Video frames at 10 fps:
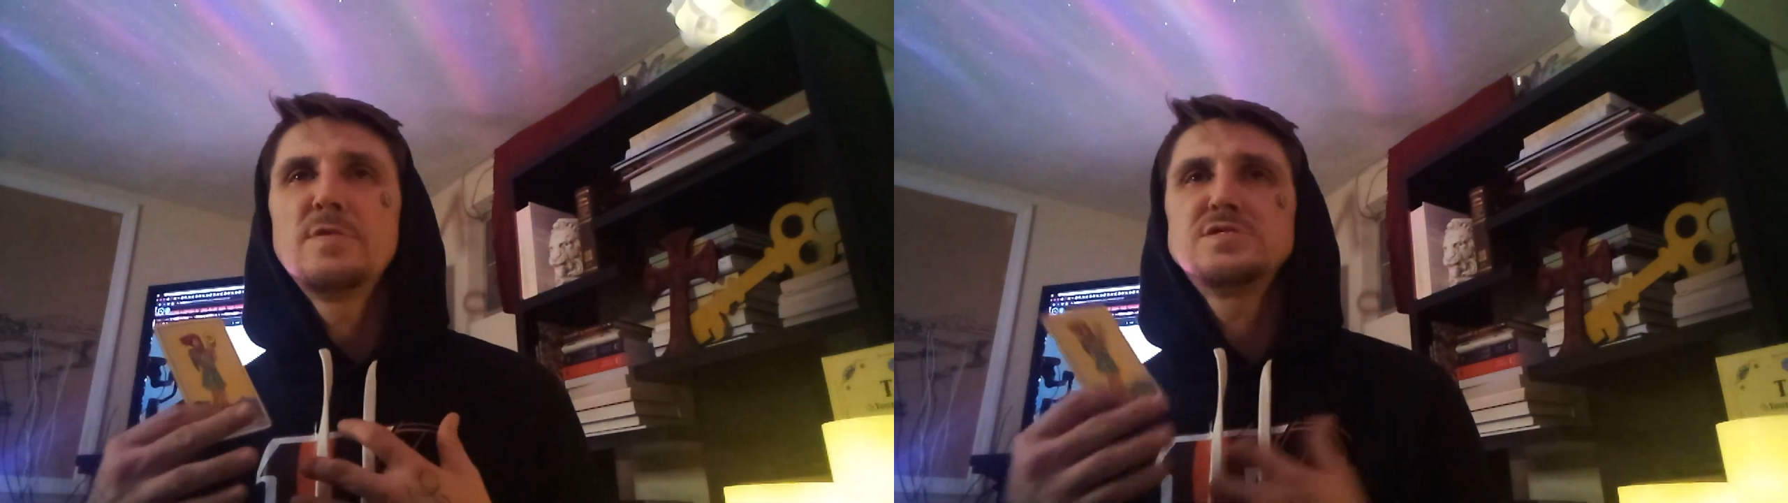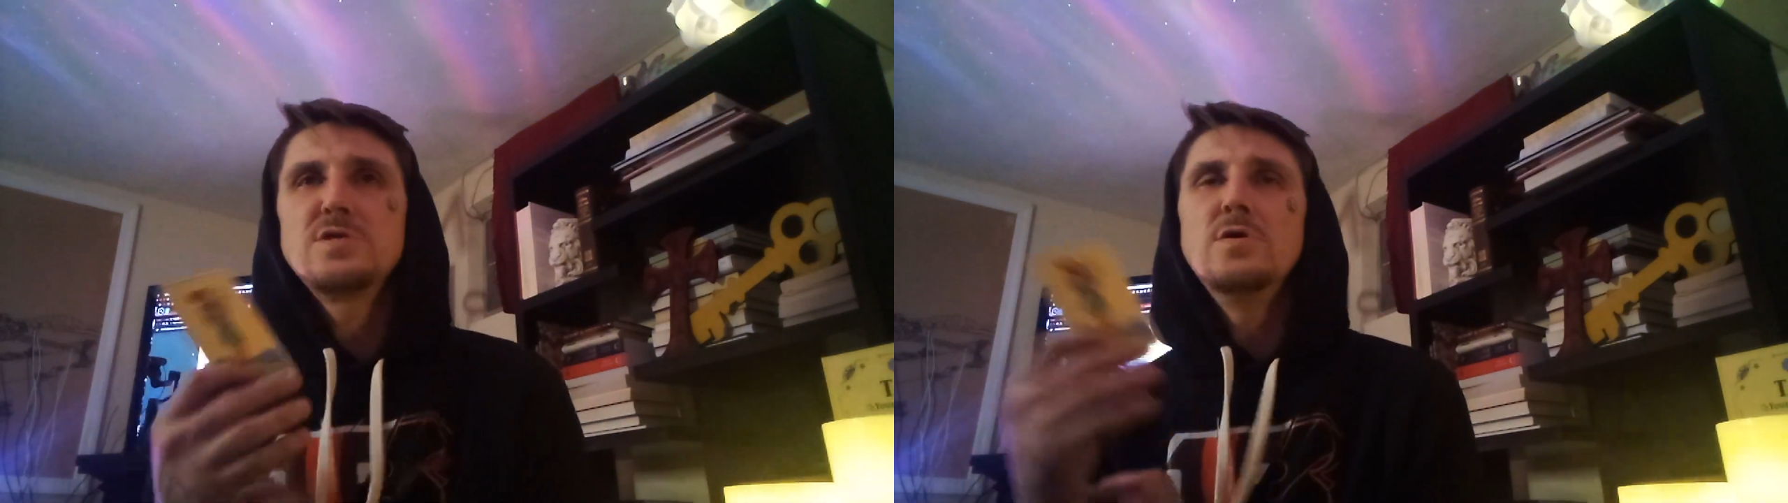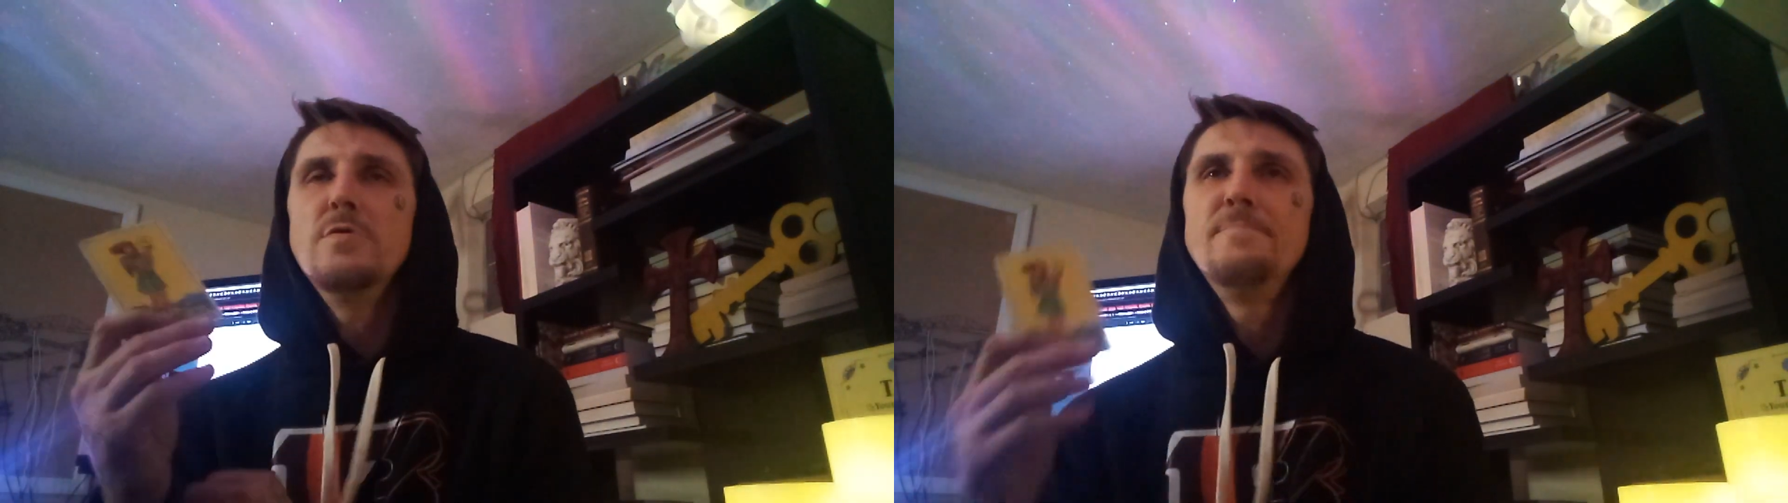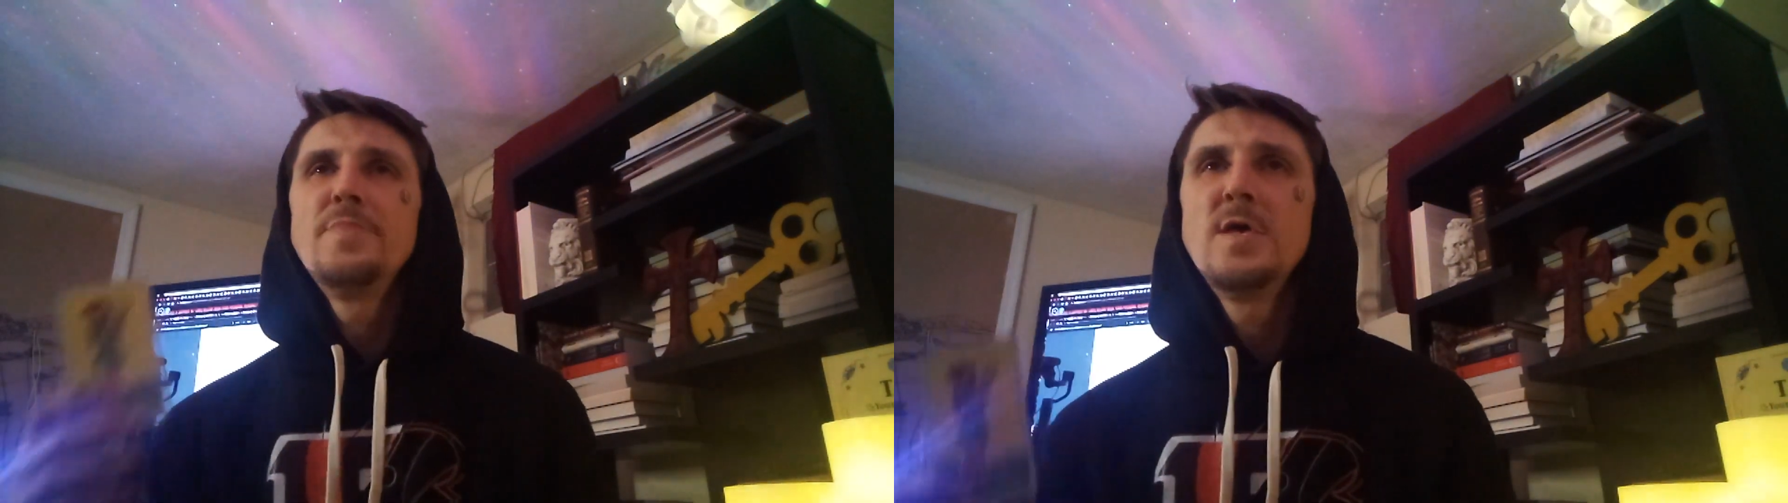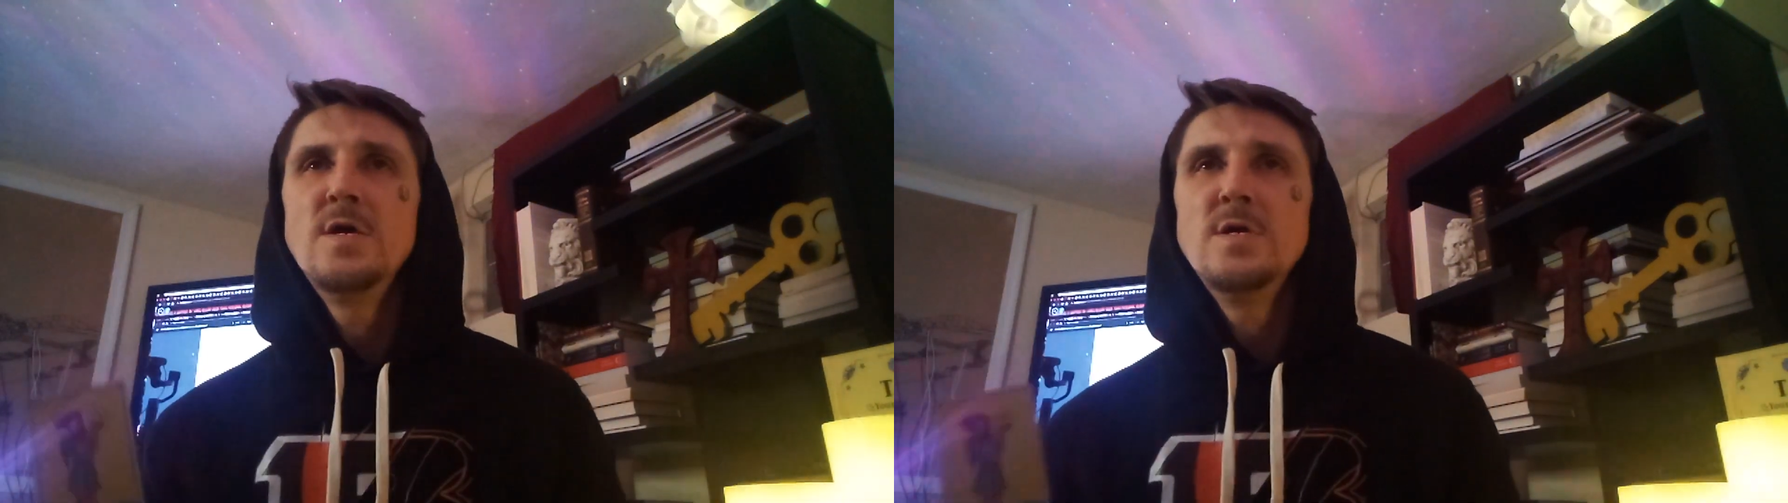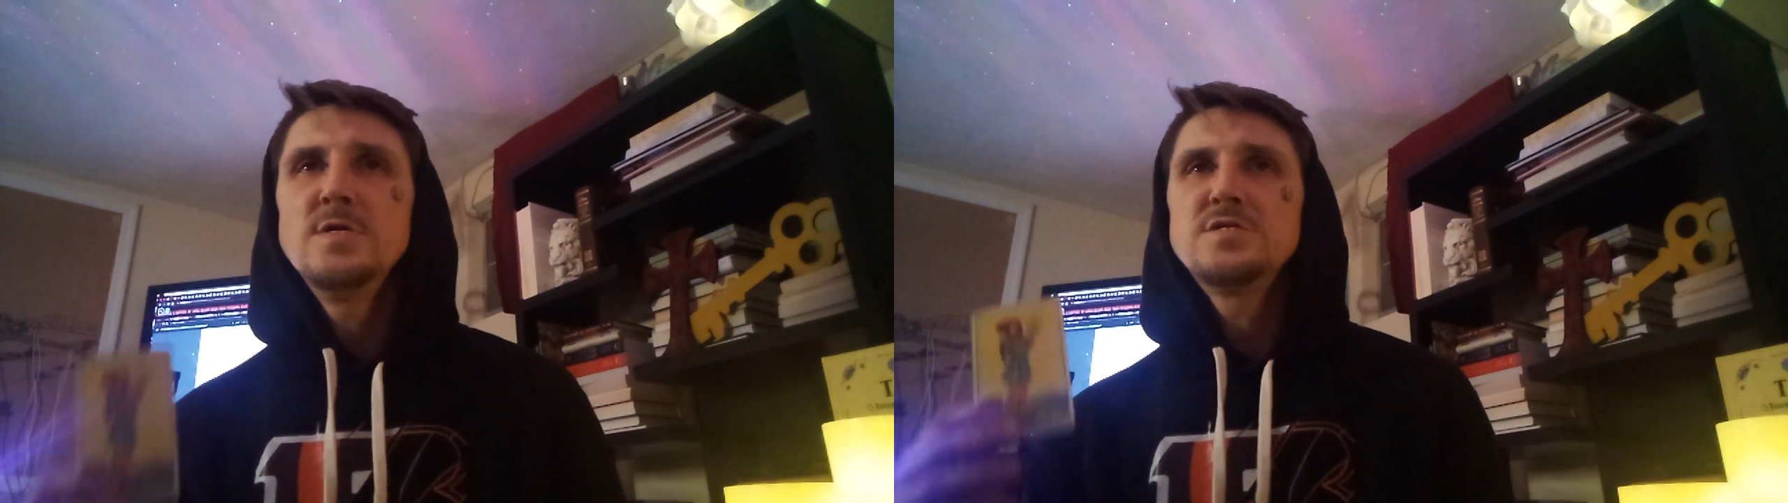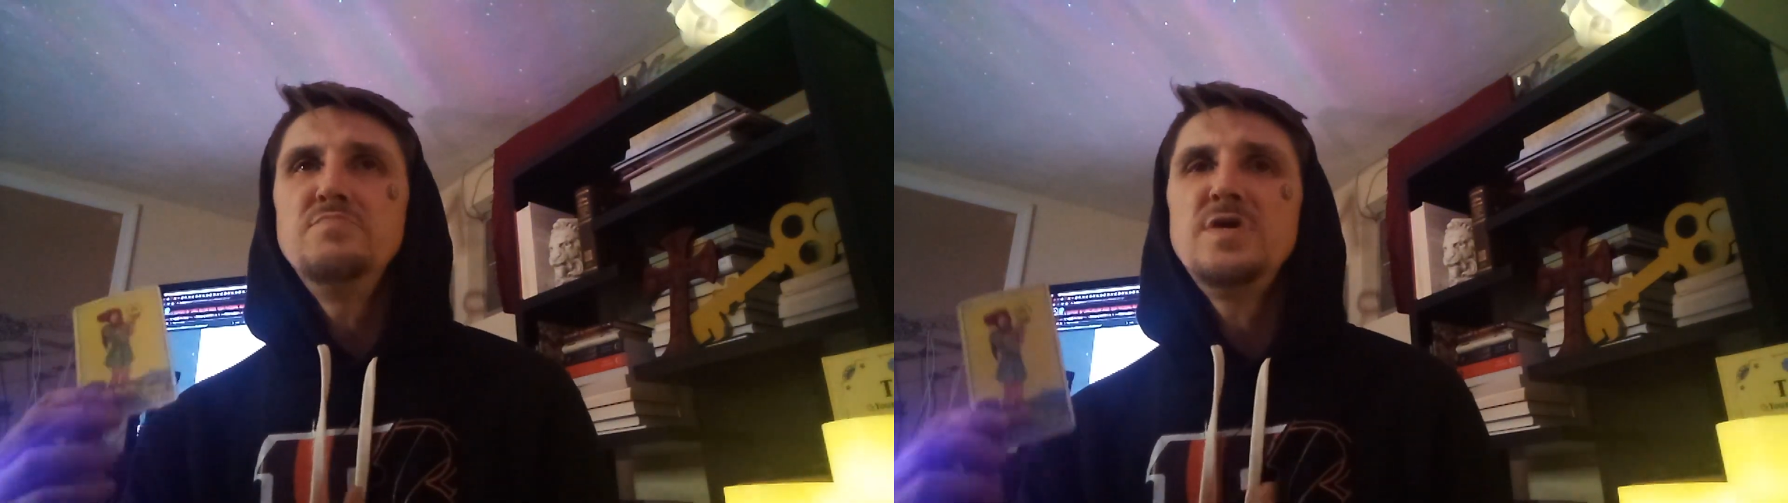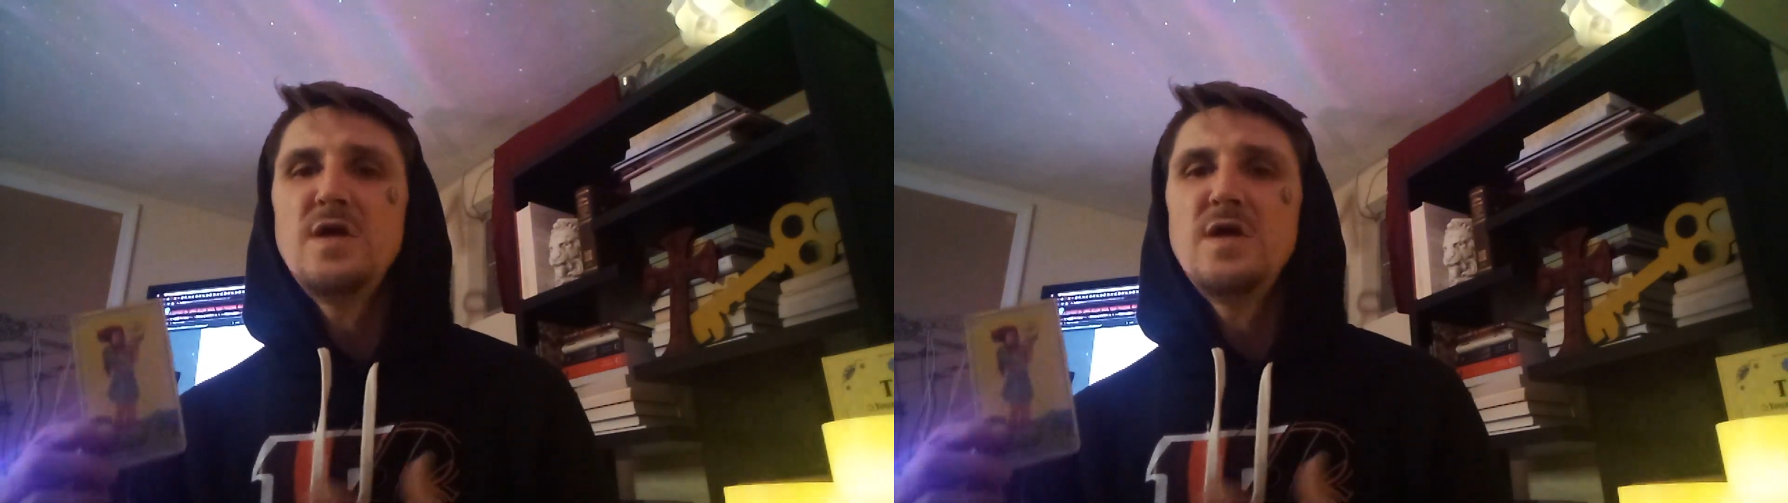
So to me,